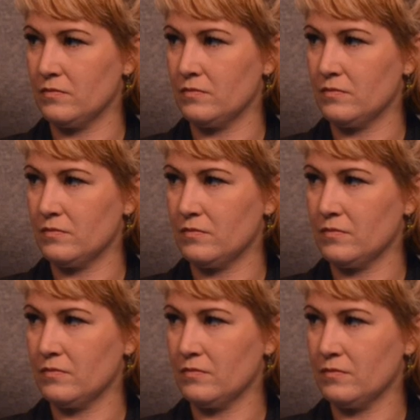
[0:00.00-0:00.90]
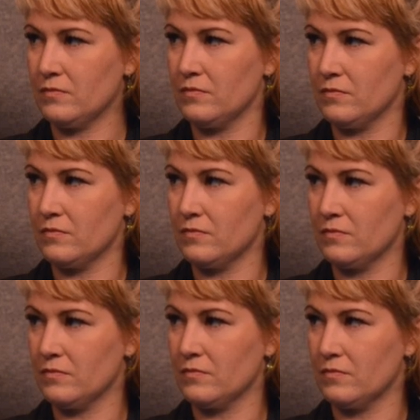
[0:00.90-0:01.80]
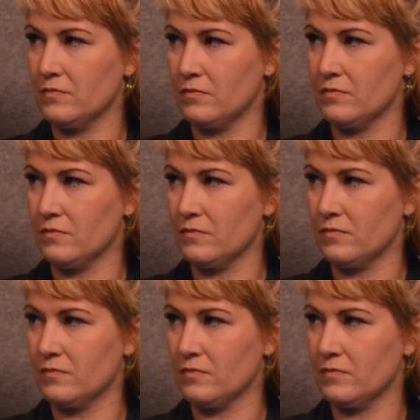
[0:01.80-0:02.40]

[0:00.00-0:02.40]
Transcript: This person isn't speaking.